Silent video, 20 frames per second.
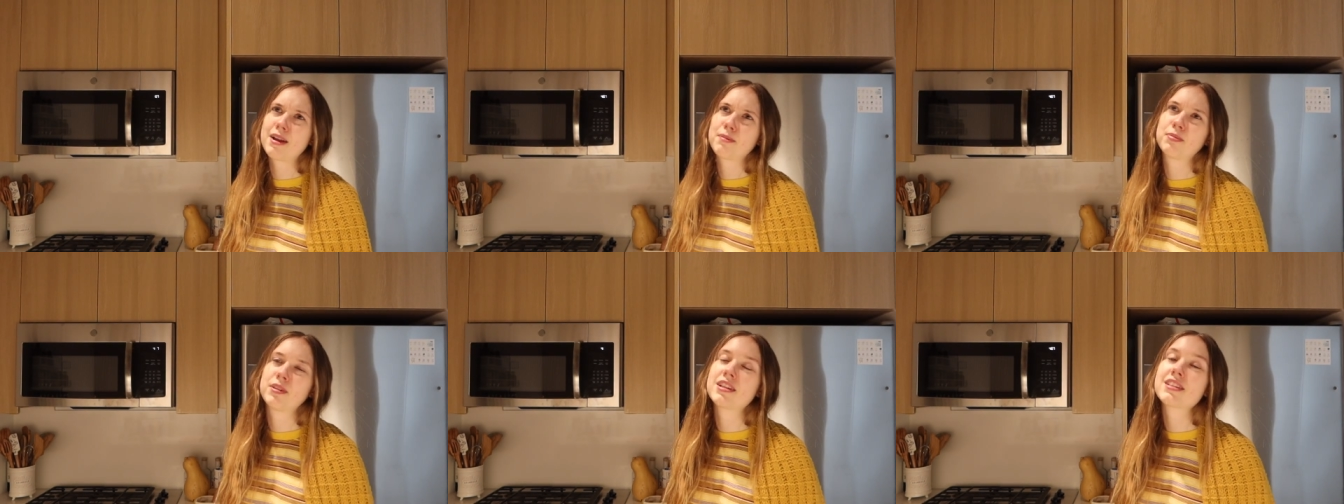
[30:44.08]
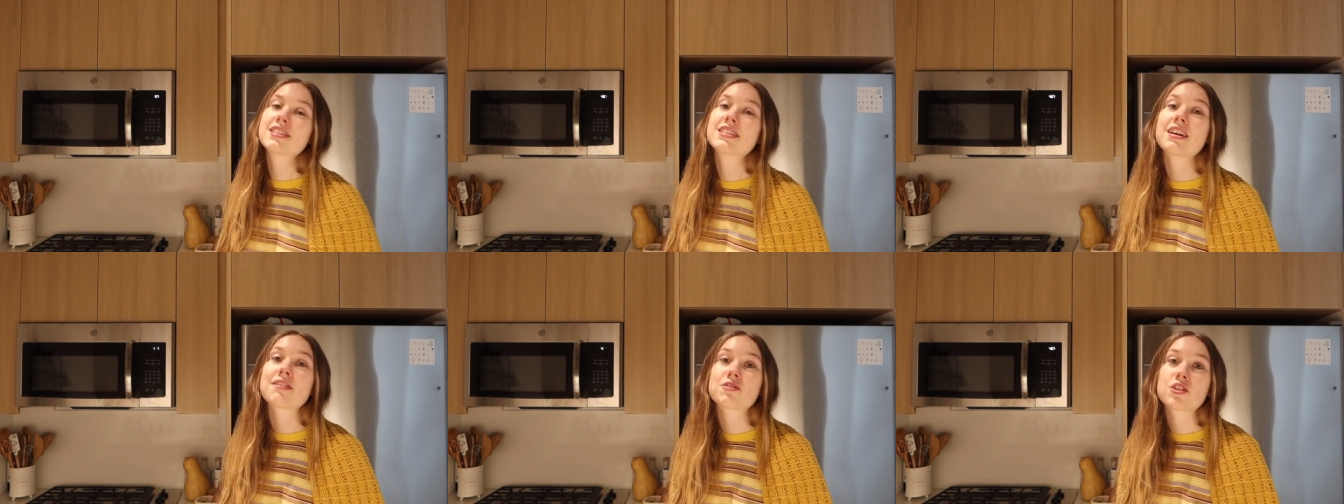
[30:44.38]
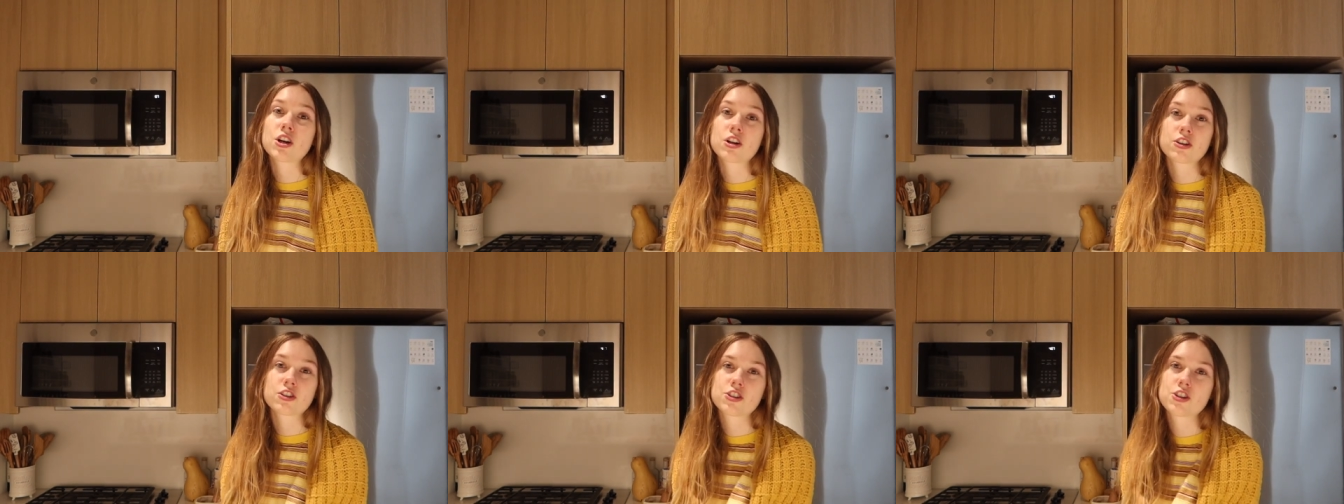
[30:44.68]
eggplant, stuffed
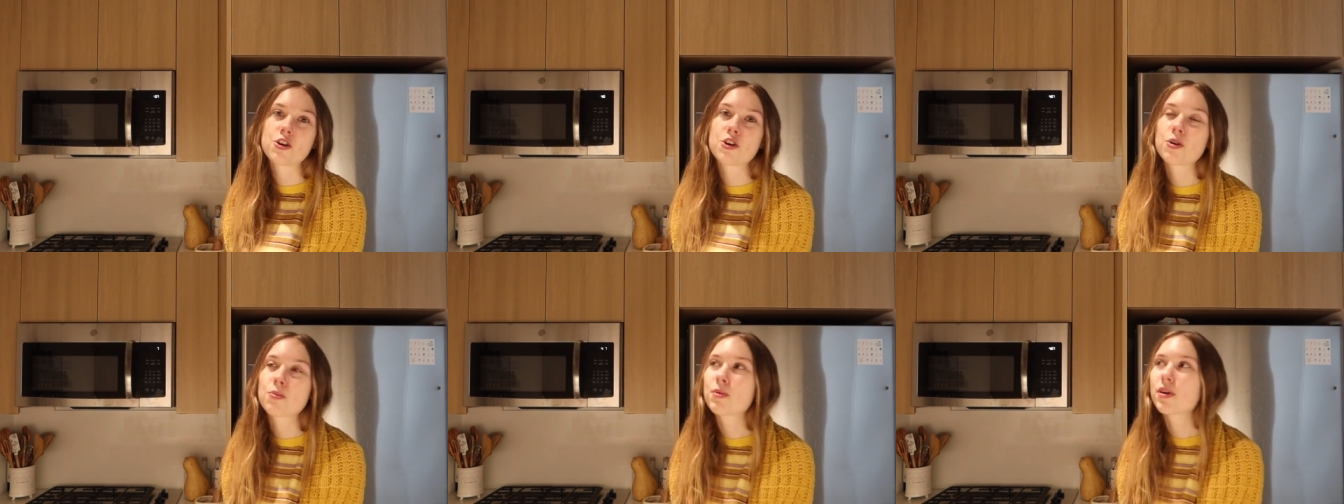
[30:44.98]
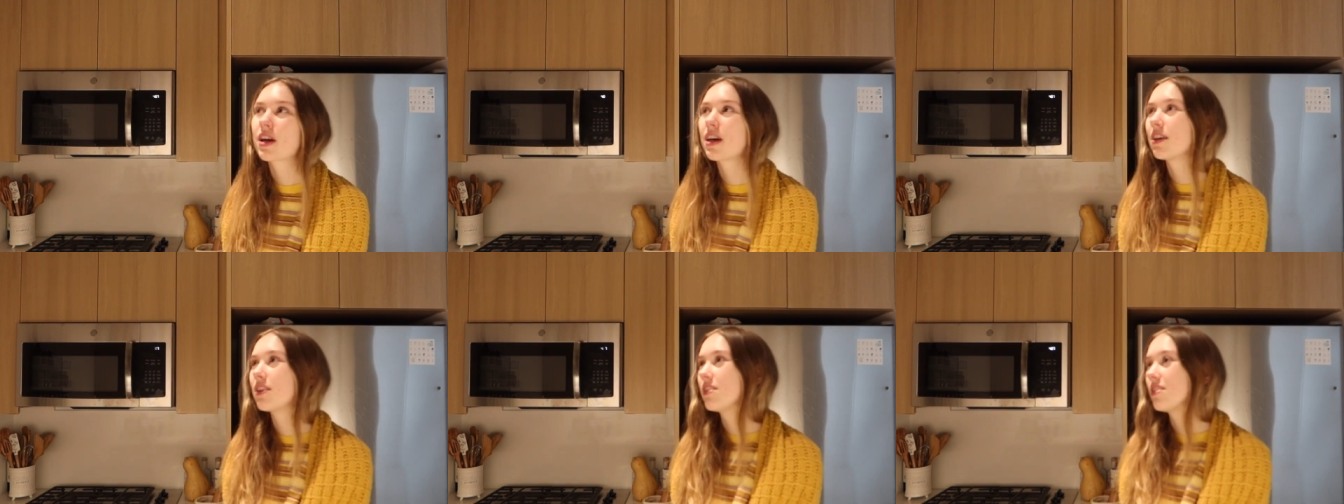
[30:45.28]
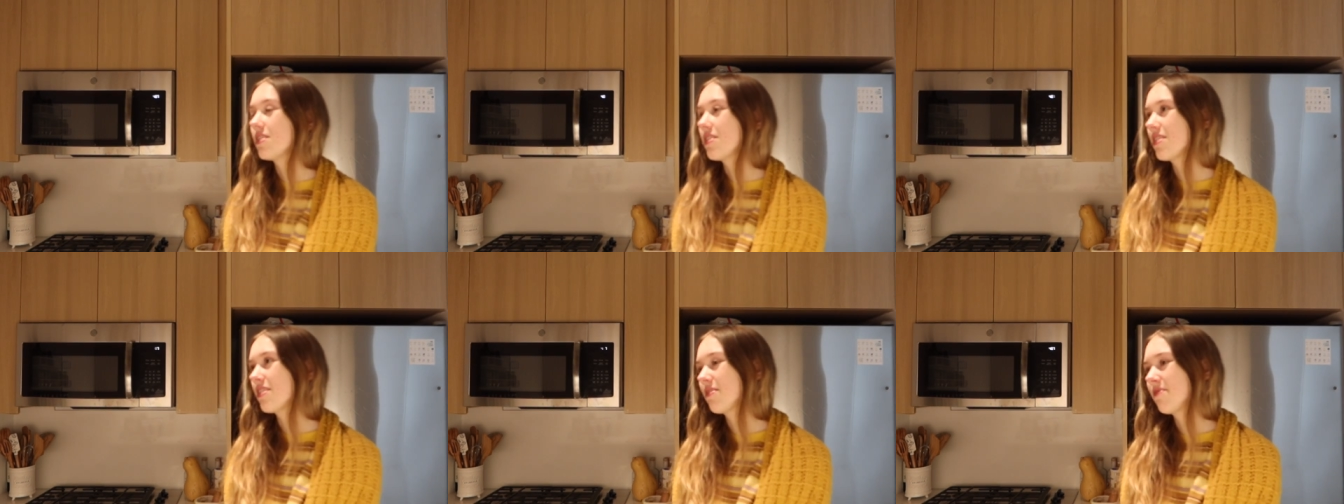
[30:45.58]
artichoke
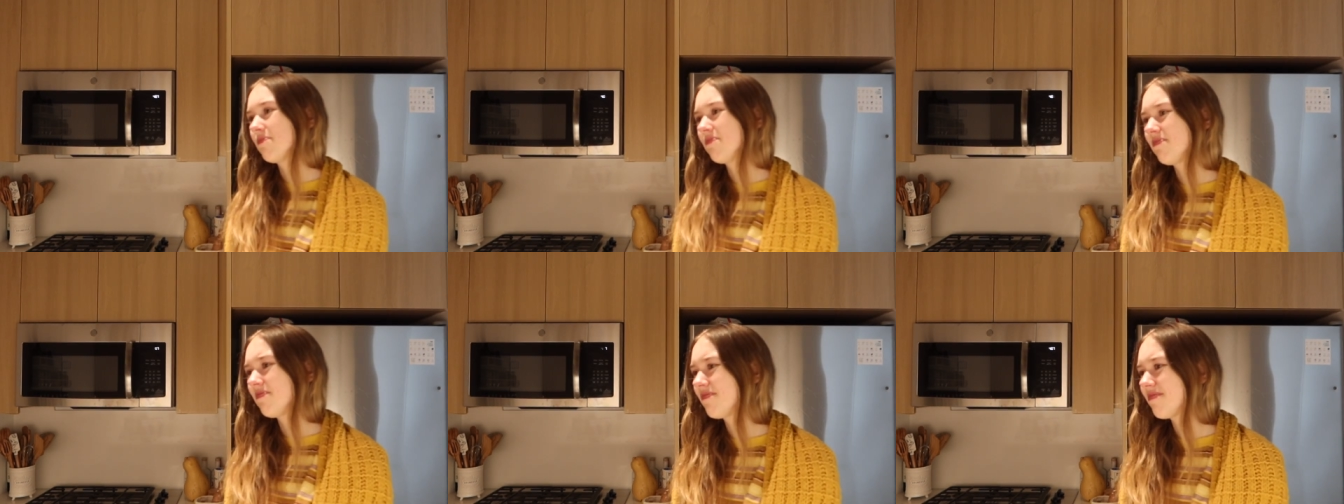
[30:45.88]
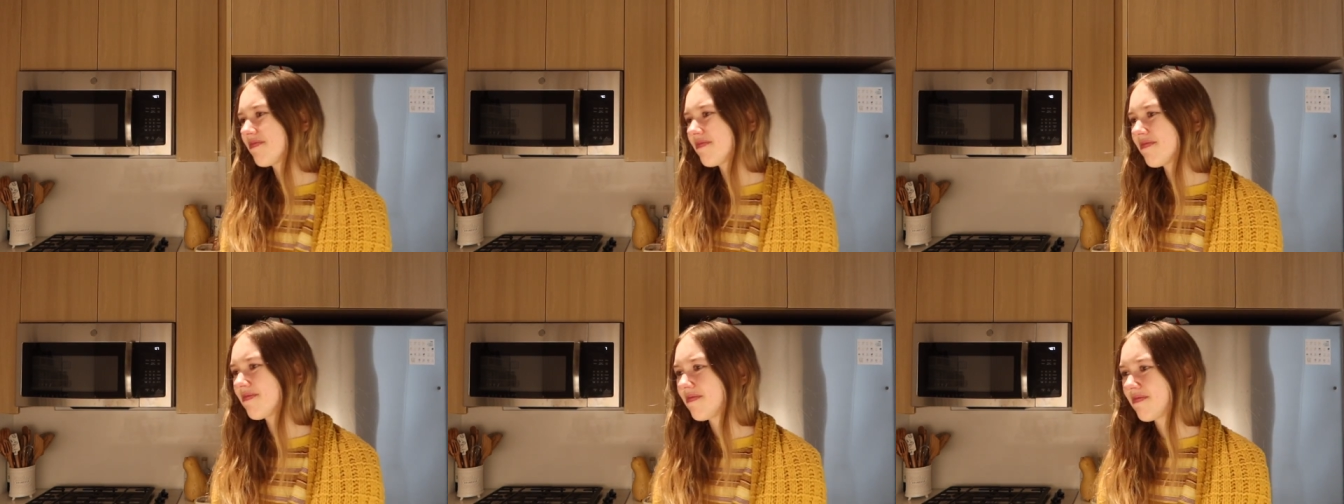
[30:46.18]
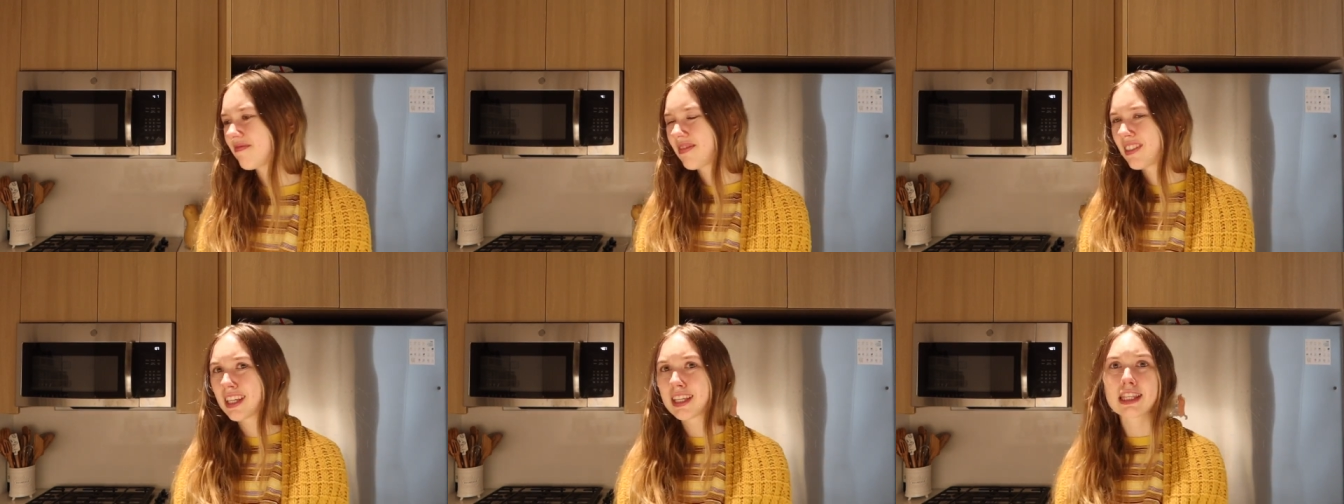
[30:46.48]
because
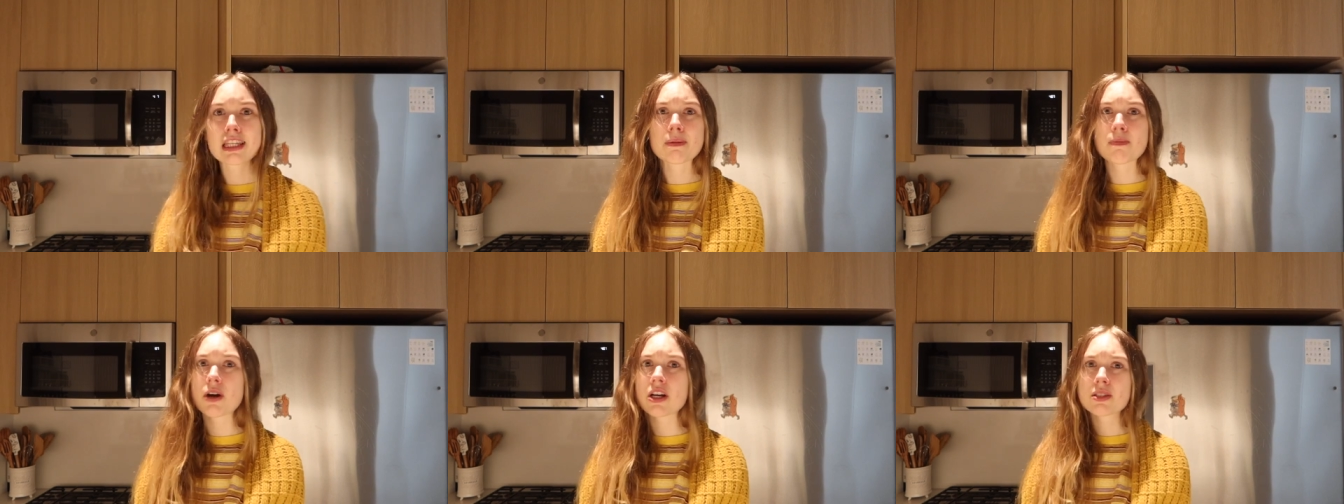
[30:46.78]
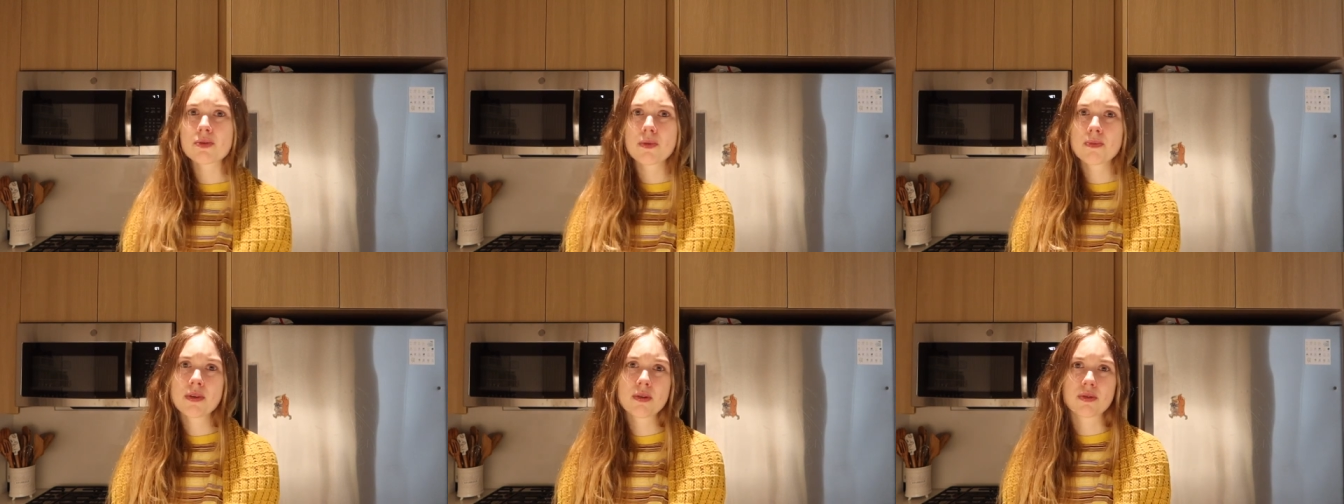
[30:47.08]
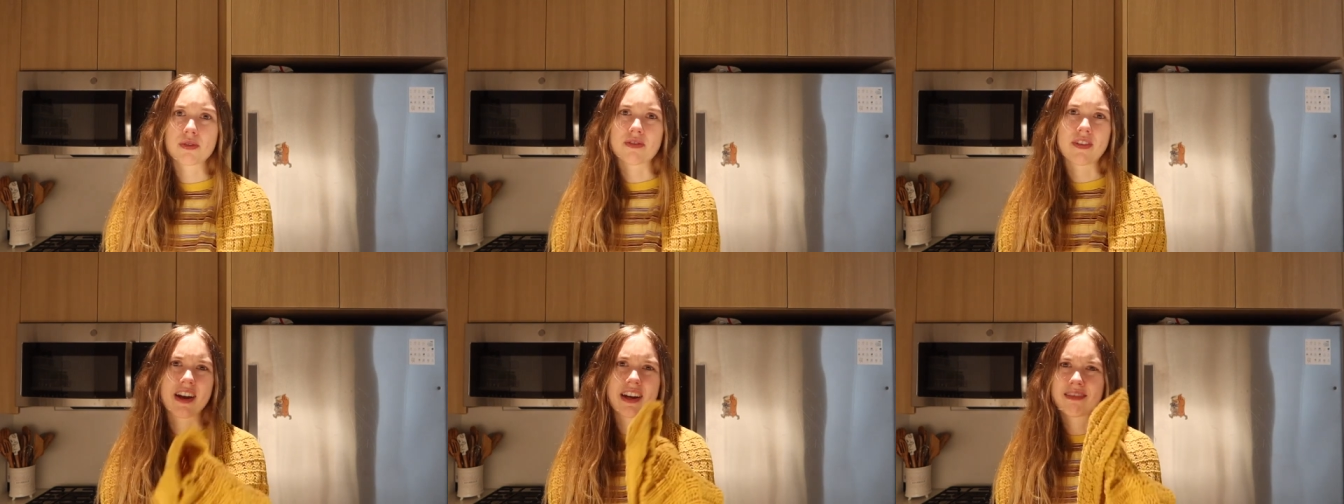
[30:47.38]
the impossible meat
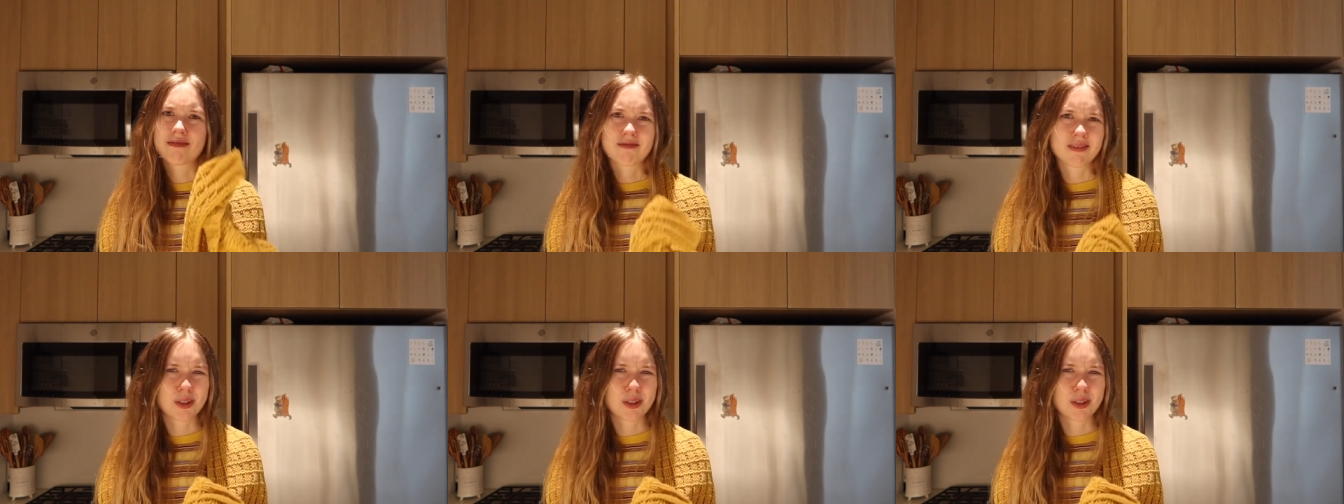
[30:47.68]
was fine.